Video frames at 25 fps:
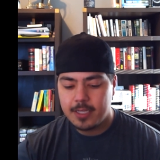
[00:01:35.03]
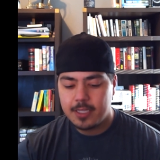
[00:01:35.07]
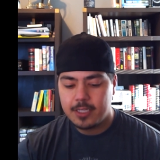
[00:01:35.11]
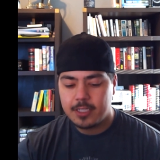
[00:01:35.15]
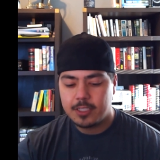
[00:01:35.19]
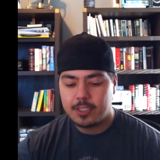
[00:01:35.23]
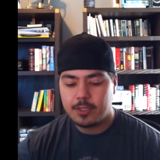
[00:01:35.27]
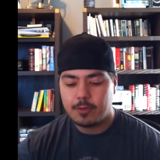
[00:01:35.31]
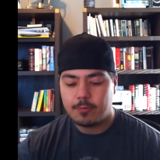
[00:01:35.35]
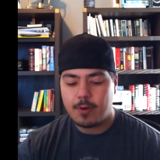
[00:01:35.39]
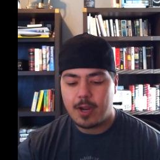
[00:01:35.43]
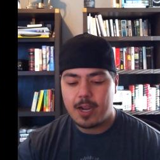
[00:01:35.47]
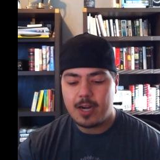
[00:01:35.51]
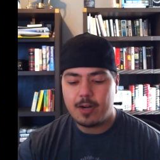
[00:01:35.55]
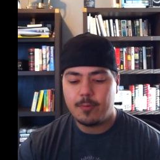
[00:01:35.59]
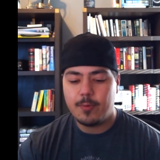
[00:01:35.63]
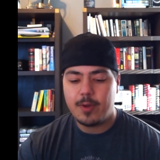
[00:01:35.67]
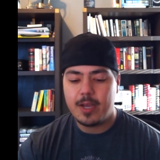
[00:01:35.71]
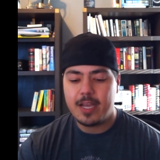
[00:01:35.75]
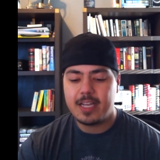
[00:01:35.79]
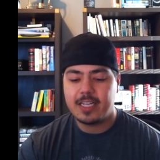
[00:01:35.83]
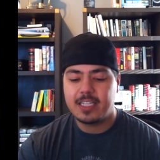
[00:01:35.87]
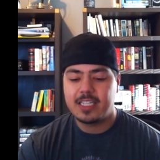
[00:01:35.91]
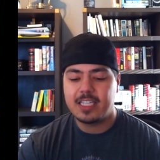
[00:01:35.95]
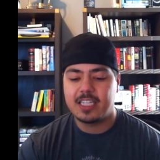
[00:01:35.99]
So right
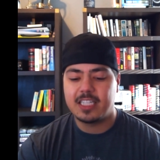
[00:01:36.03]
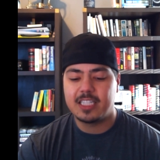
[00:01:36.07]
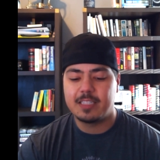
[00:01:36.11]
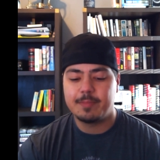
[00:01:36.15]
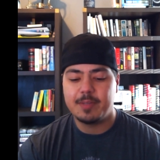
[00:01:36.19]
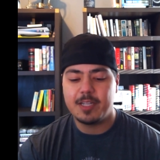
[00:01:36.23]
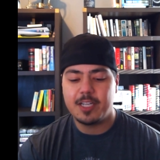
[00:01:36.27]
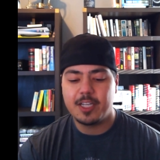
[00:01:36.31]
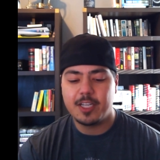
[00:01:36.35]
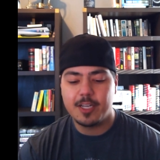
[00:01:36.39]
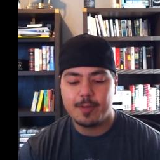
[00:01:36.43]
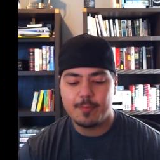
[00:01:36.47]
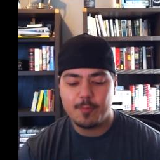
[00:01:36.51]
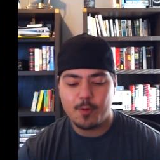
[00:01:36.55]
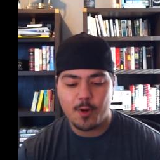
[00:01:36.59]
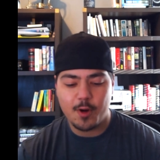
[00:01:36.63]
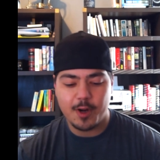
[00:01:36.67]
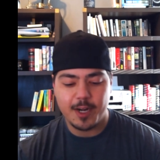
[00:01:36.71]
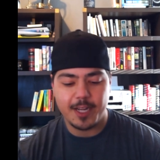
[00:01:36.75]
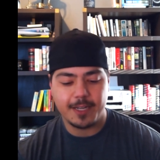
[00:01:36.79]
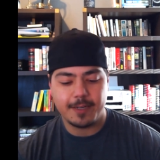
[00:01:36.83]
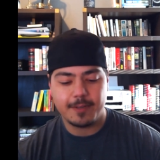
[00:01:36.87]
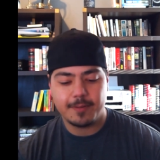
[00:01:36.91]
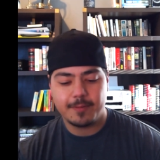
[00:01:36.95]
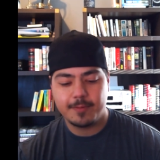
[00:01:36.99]
away it tells me good
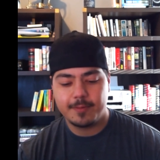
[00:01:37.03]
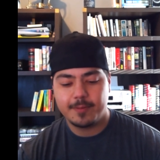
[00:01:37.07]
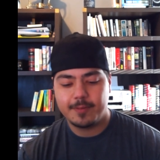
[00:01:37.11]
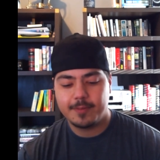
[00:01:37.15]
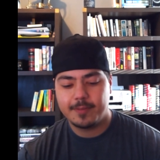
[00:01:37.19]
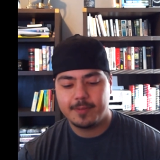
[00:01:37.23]
morning,